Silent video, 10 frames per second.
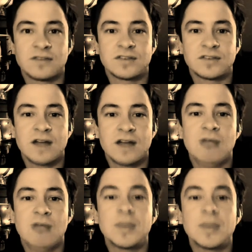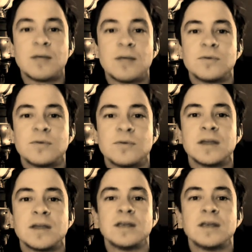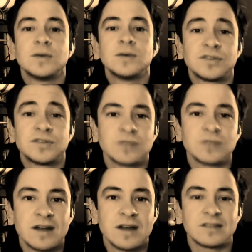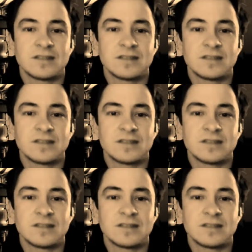is kind of wrapping up for me, which is really nice.